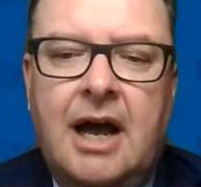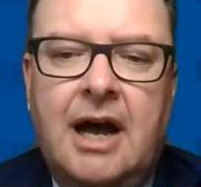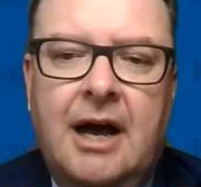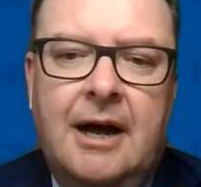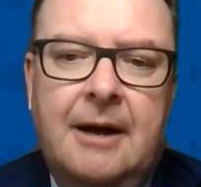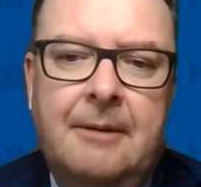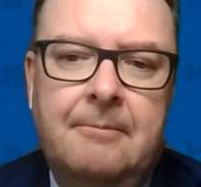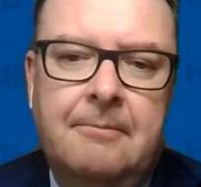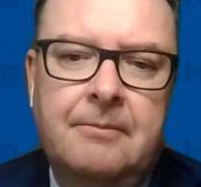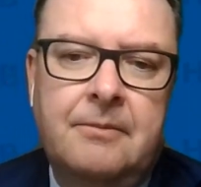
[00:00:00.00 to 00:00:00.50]

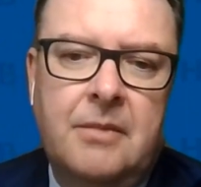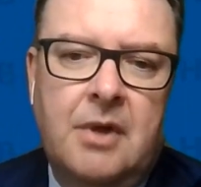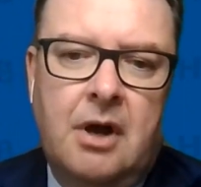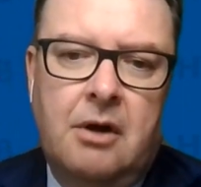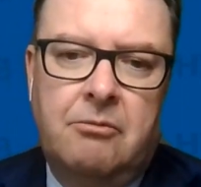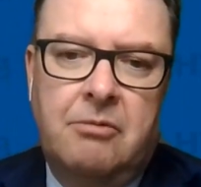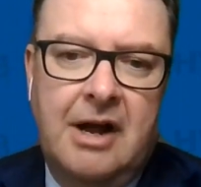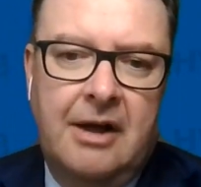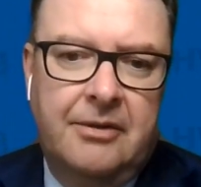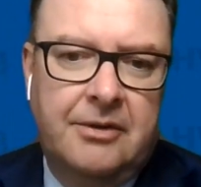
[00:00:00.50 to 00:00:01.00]
um,
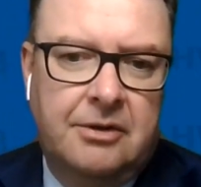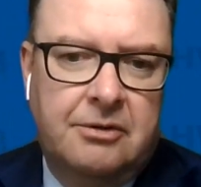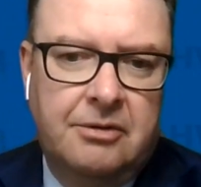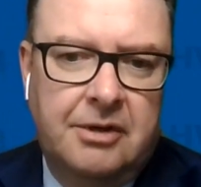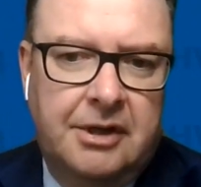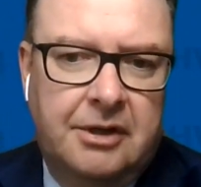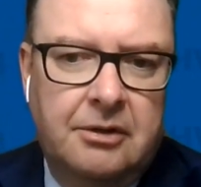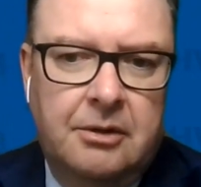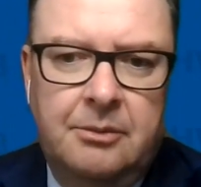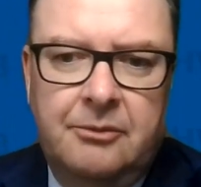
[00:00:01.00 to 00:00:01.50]
around the
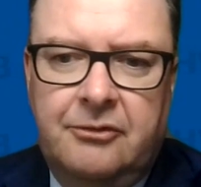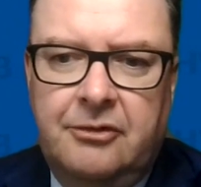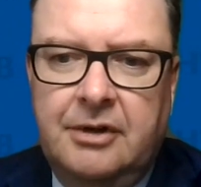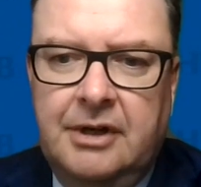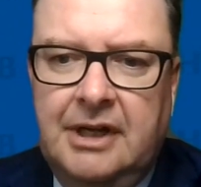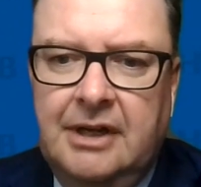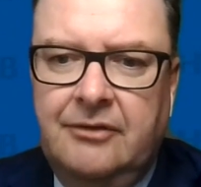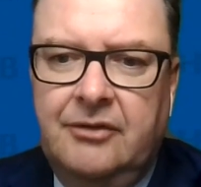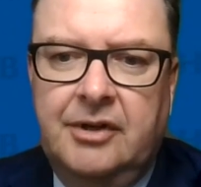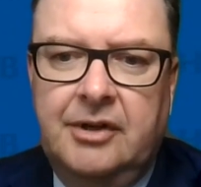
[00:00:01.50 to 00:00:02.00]
curriculum
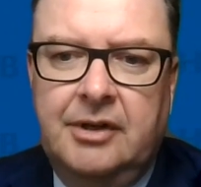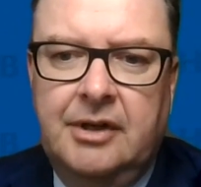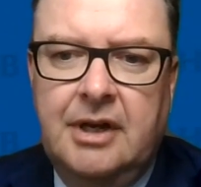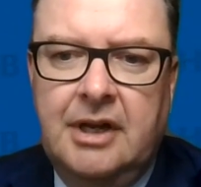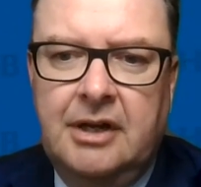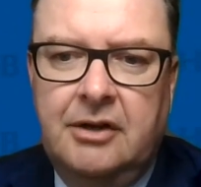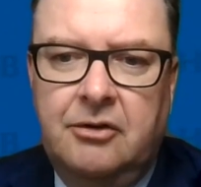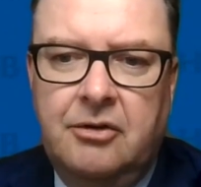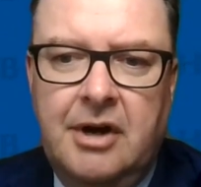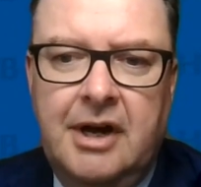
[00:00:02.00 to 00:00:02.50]
for a
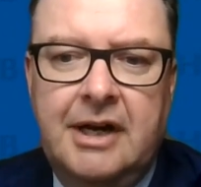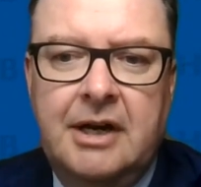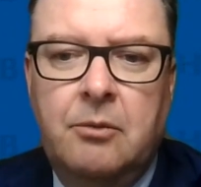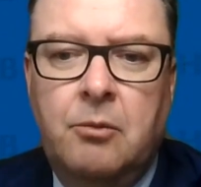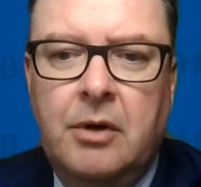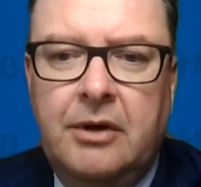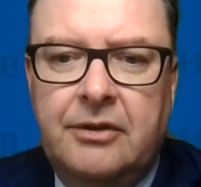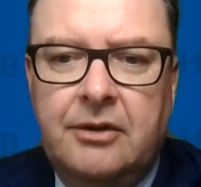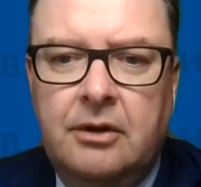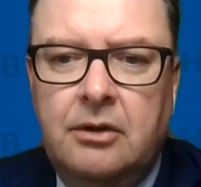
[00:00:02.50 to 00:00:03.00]
given grade
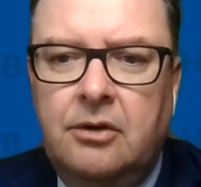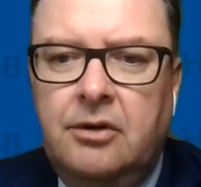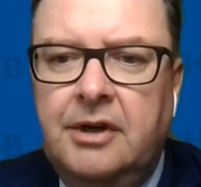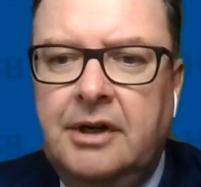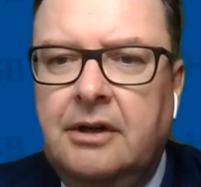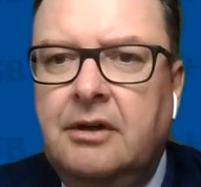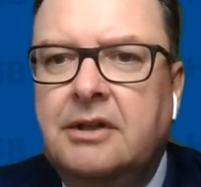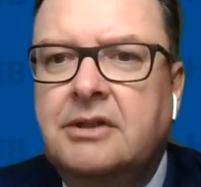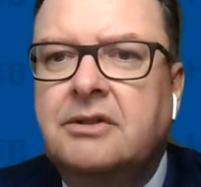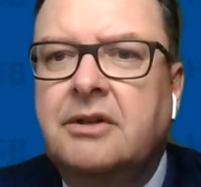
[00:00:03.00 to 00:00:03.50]
and what the
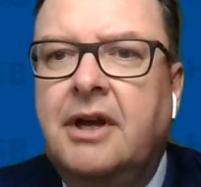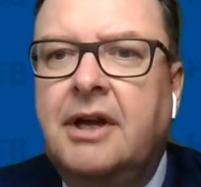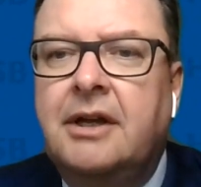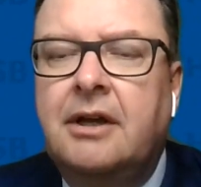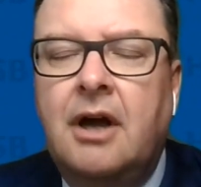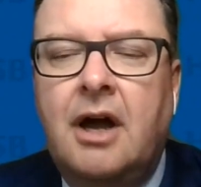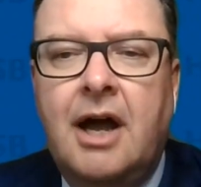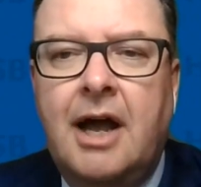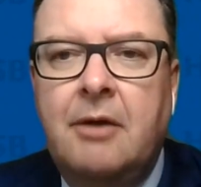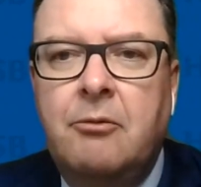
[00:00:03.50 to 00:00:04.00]
learning looks
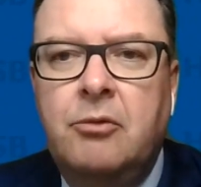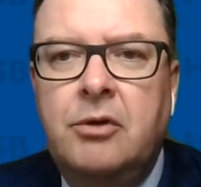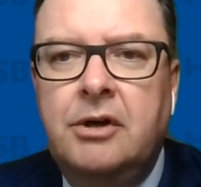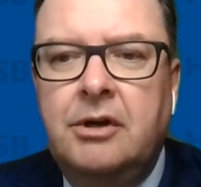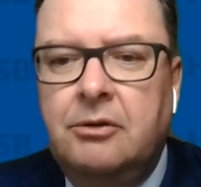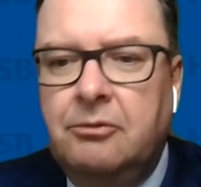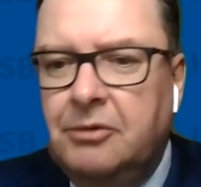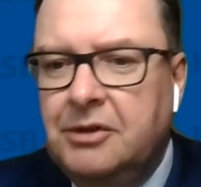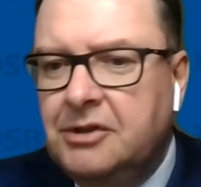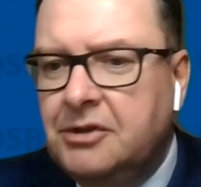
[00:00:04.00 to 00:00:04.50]
like. I
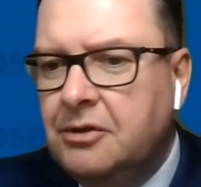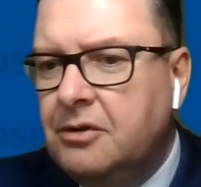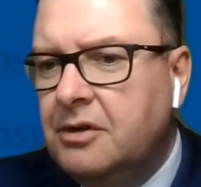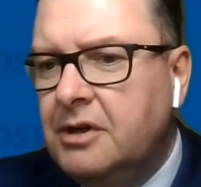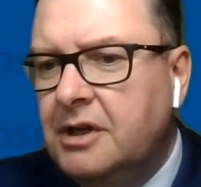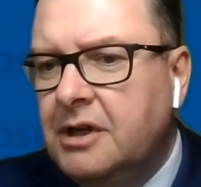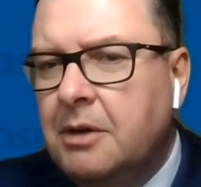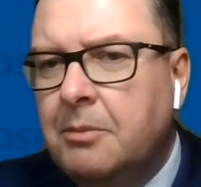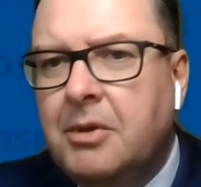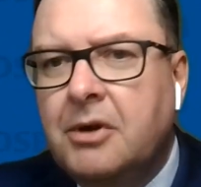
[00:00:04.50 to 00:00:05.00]
will
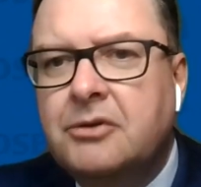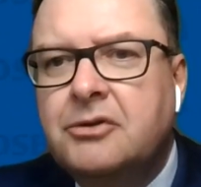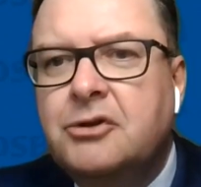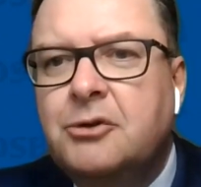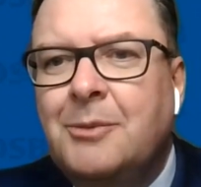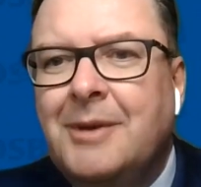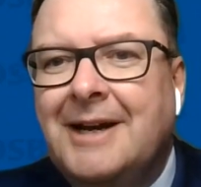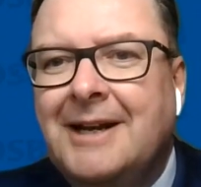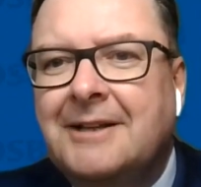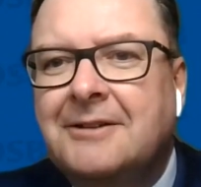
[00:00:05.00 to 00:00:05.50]
return in about
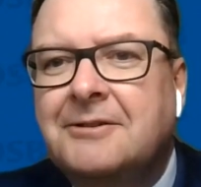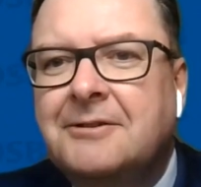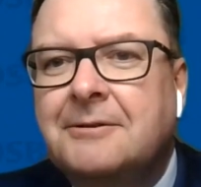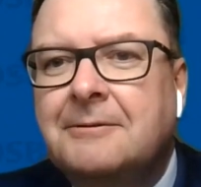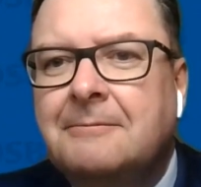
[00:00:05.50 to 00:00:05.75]
two minutes.